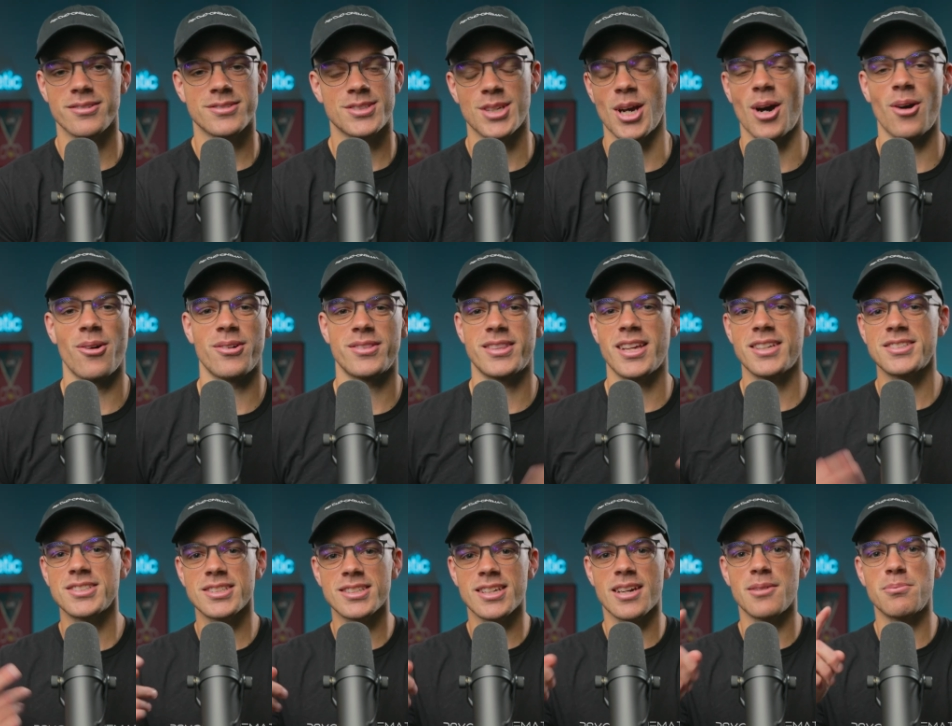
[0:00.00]
So they
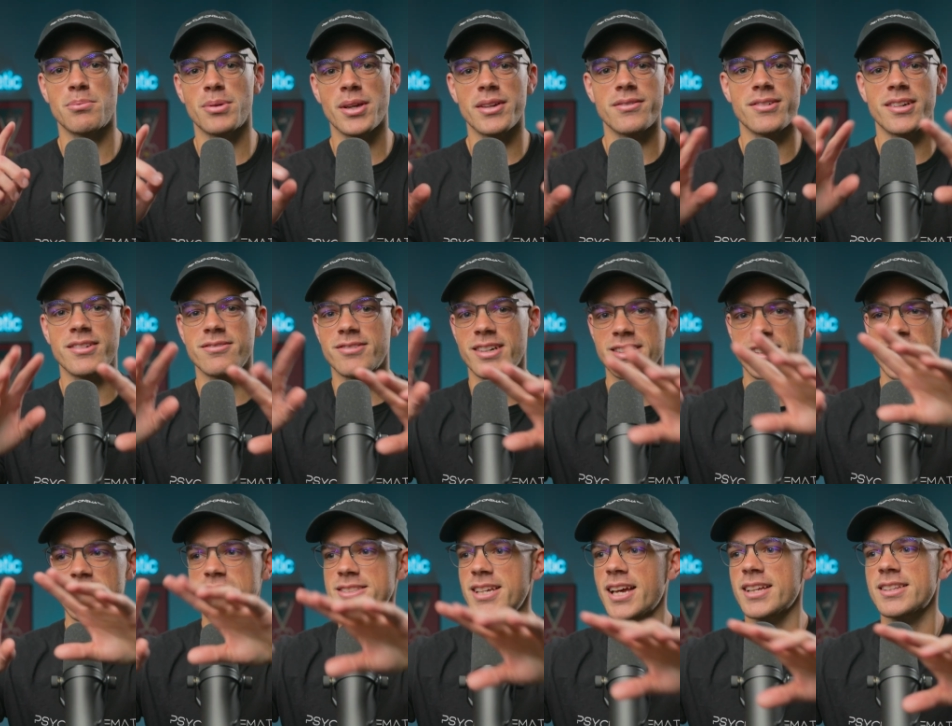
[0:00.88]
just completely like
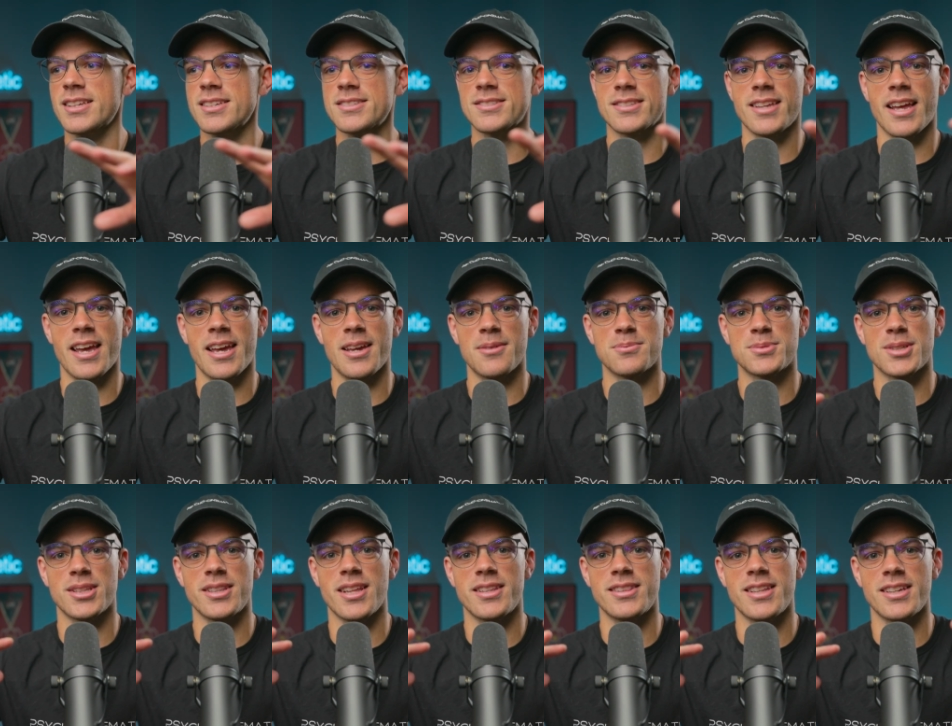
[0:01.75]
they take these names
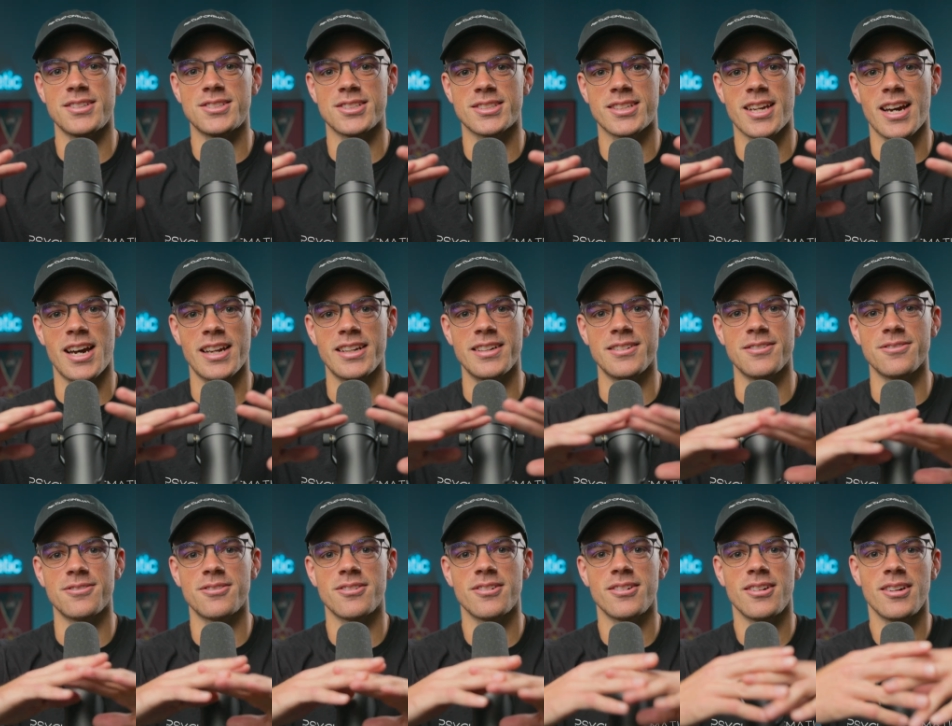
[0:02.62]
and then they just kind
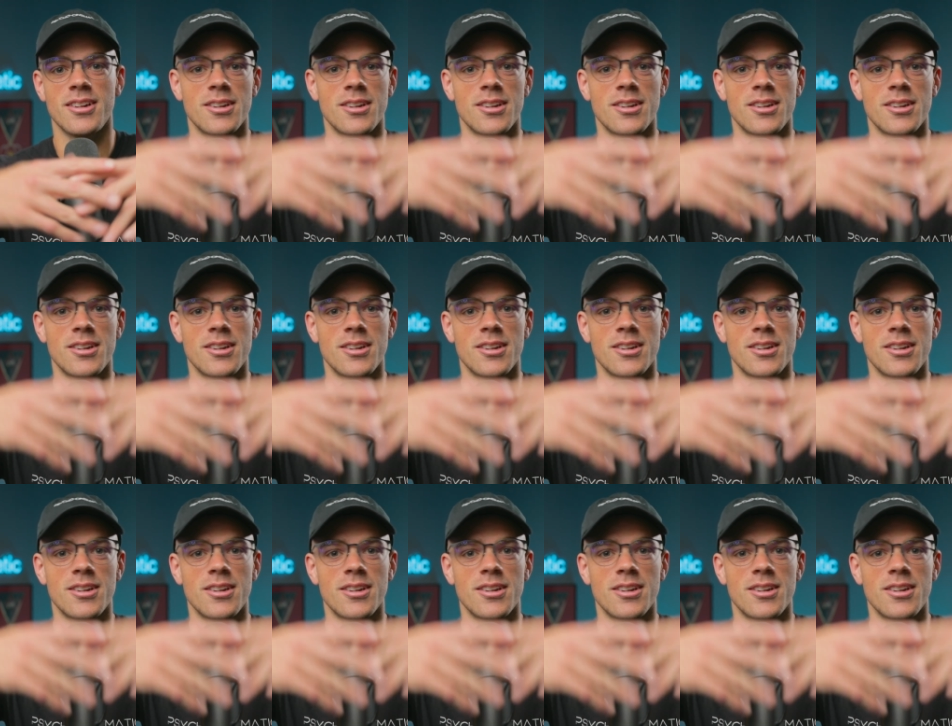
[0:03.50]
of